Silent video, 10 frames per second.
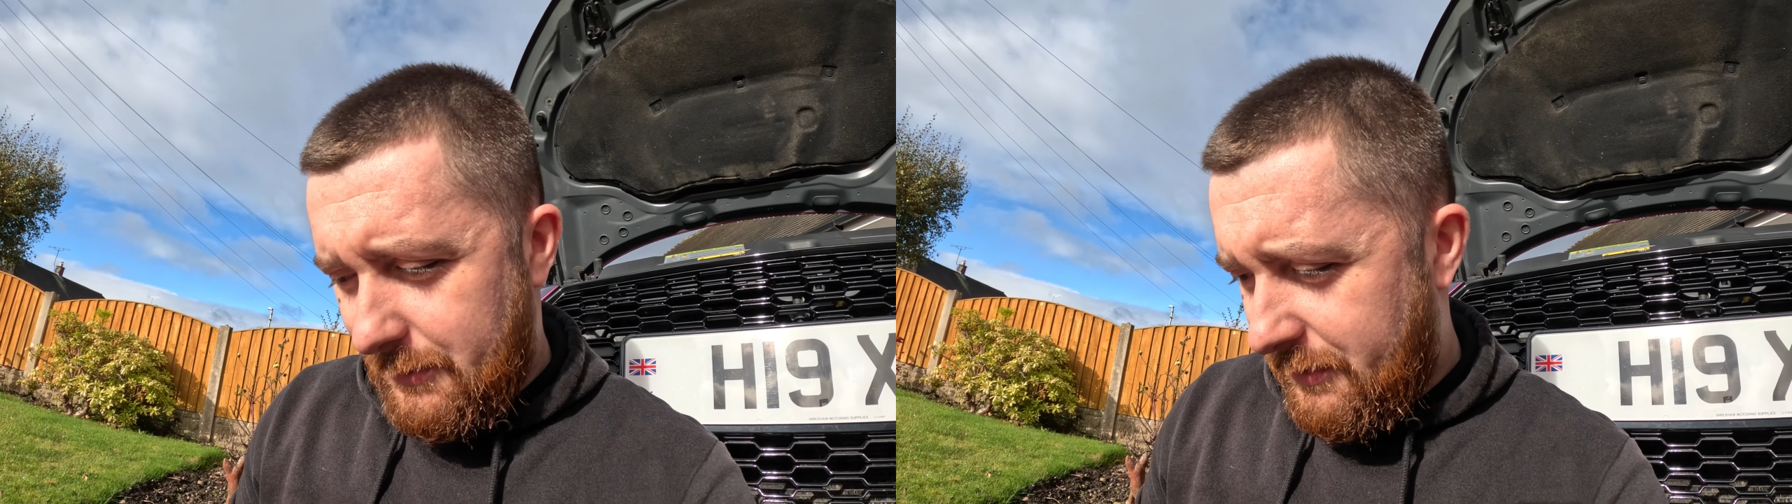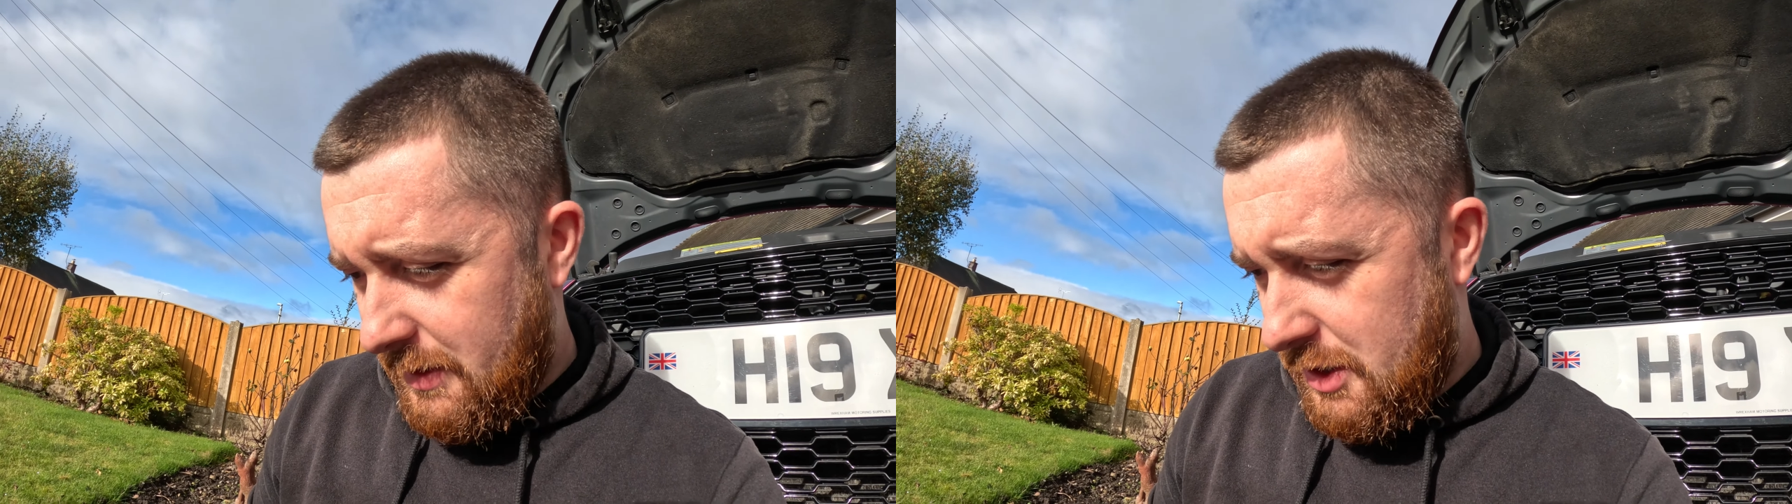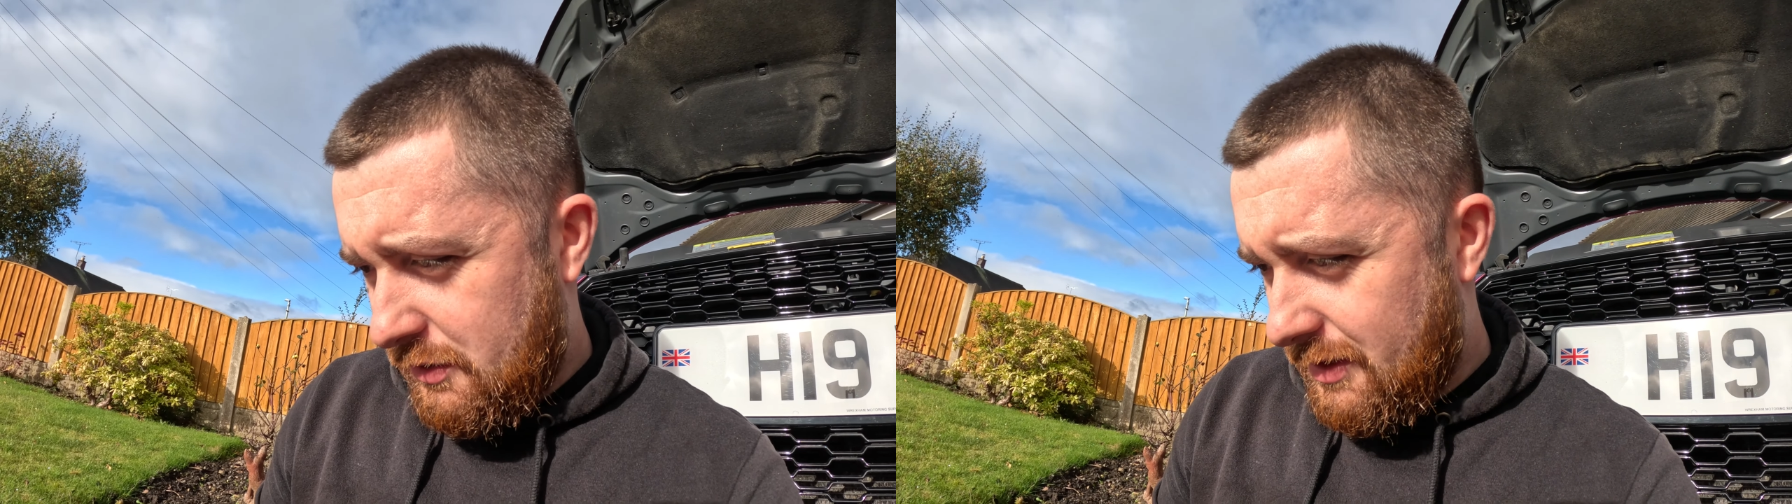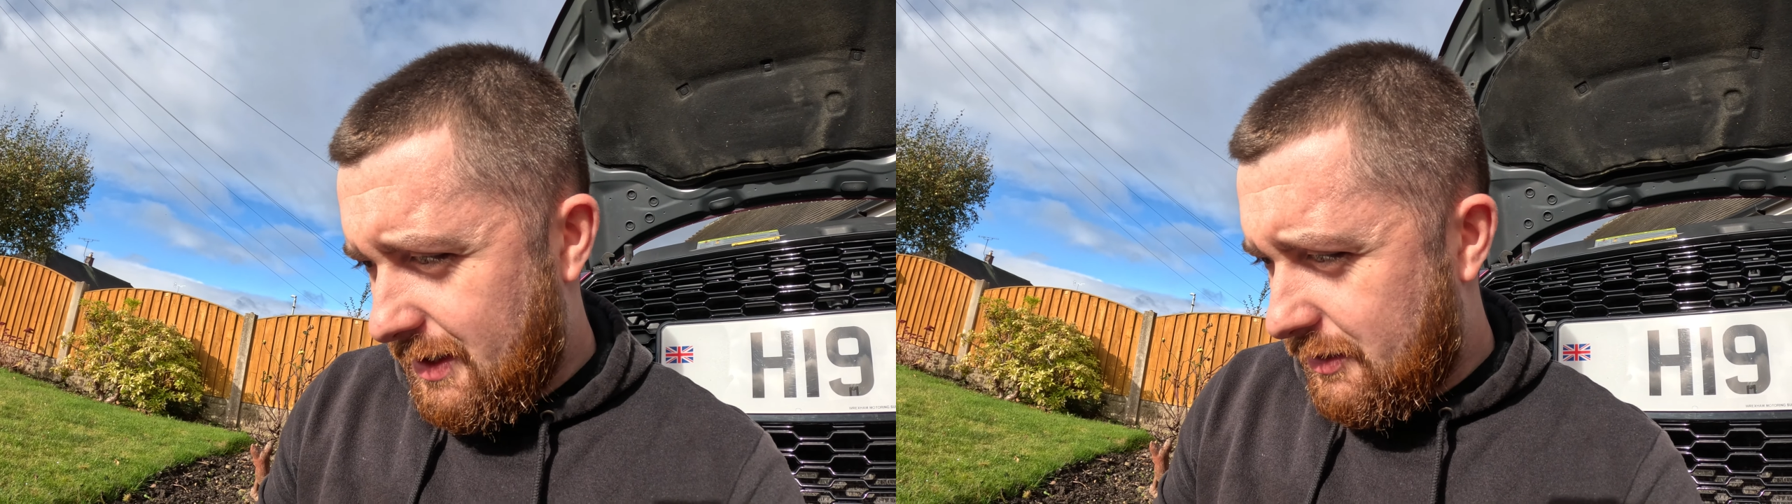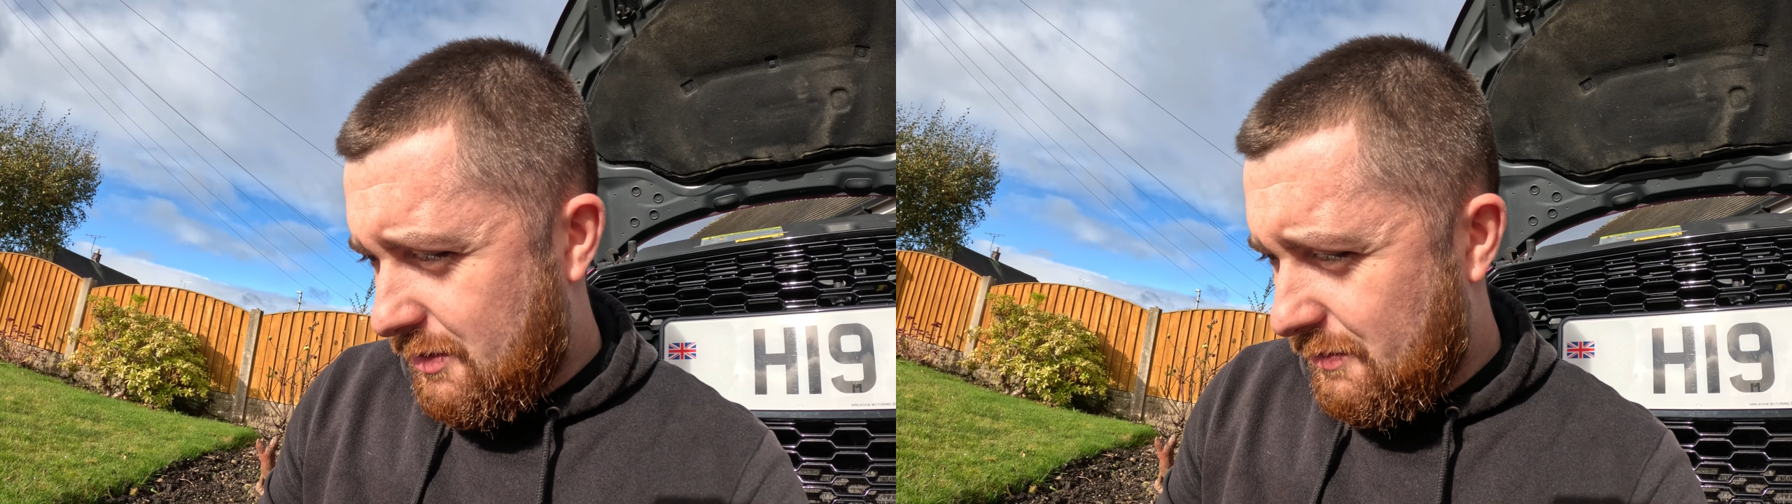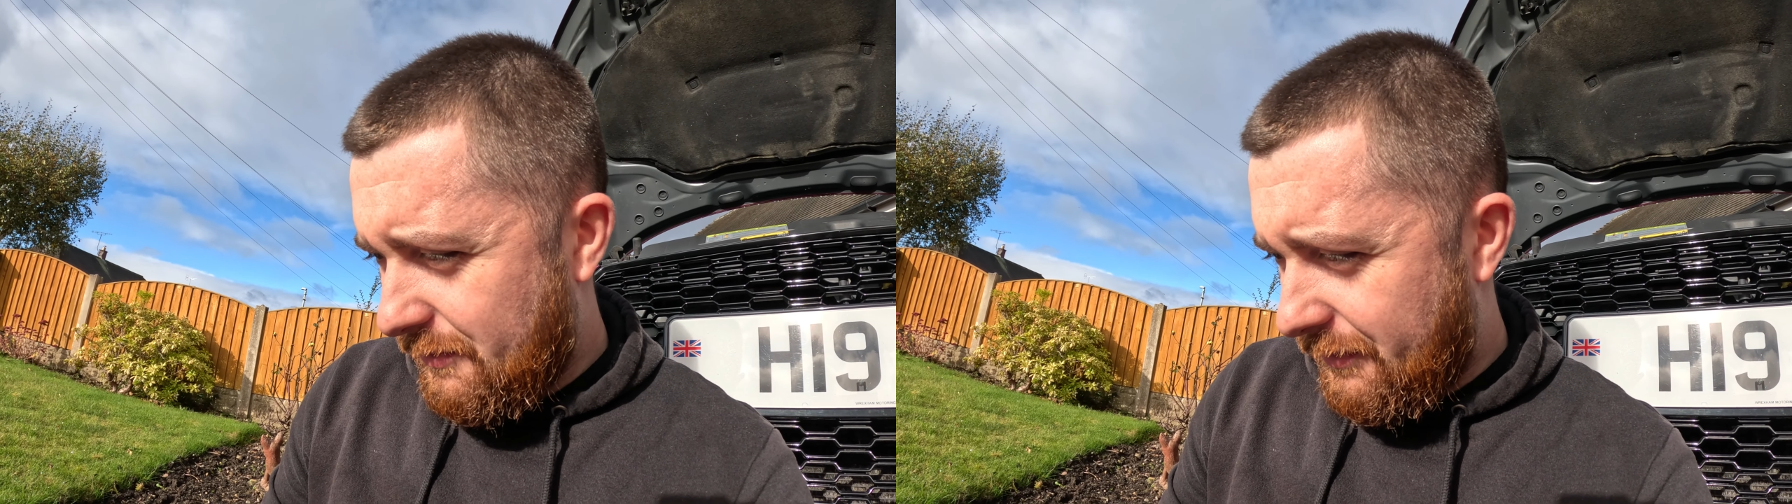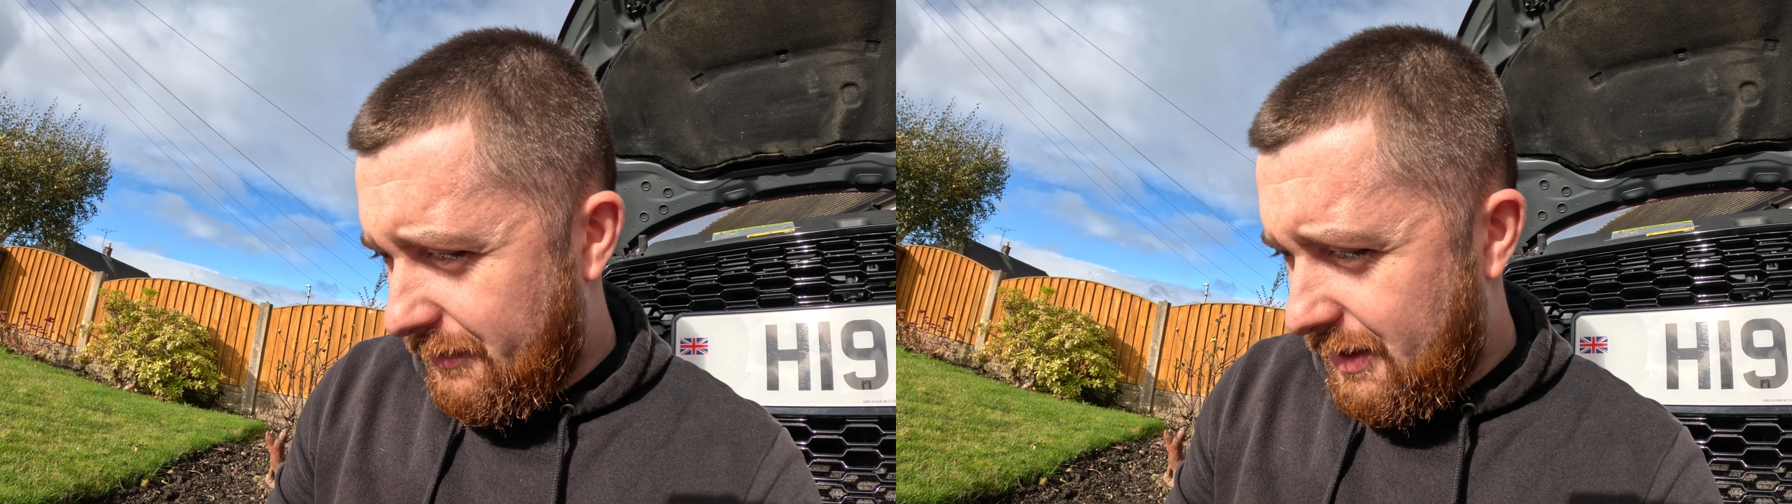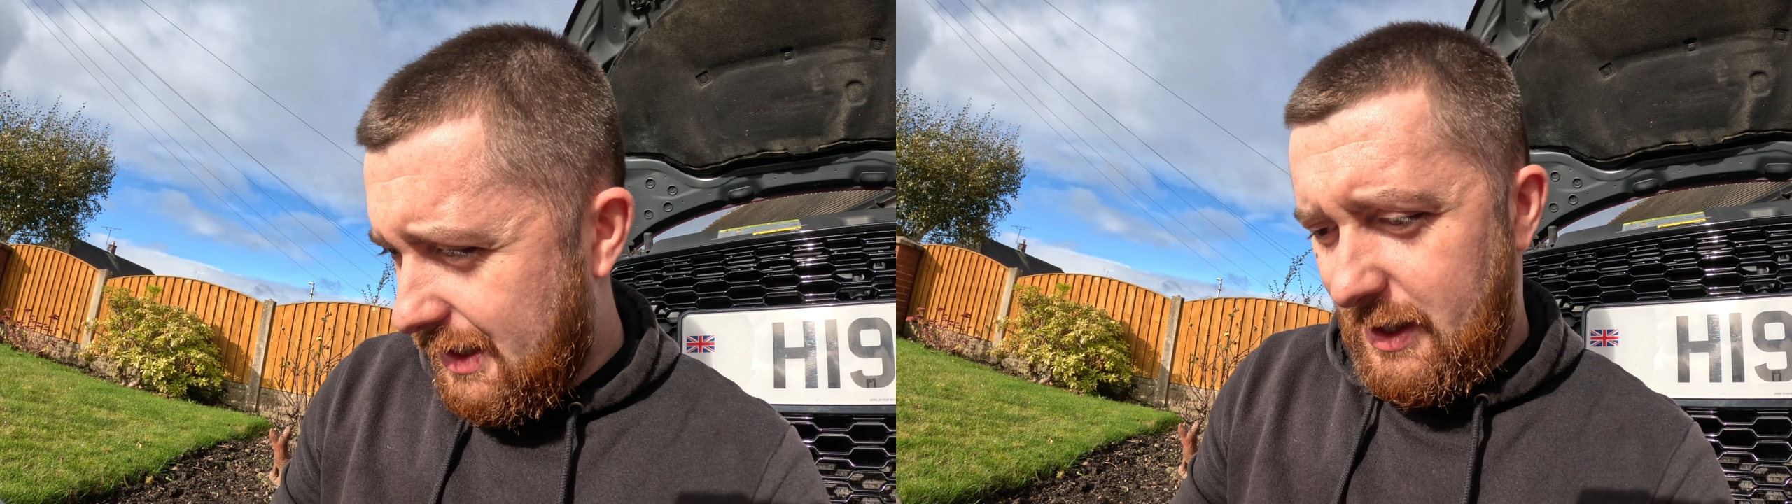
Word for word: I'm pretty sure you need a tool for it.